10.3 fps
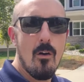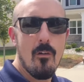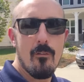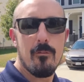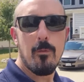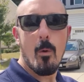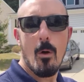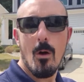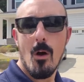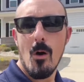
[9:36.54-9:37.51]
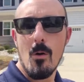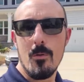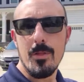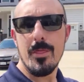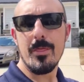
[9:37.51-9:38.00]

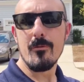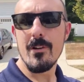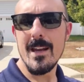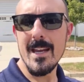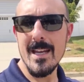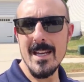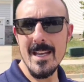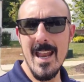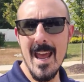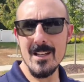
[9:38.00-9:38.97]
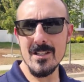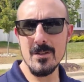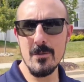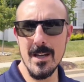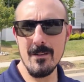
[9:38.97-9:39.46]
403 next
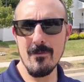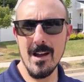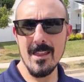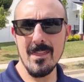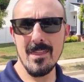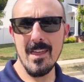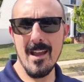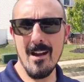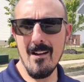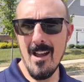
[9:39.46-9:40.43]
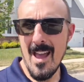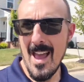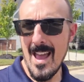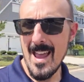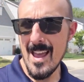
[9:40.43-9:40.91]
to it right there,
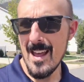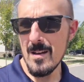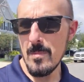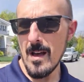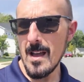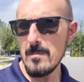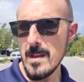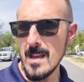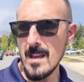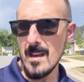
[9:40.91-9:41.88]
and behind me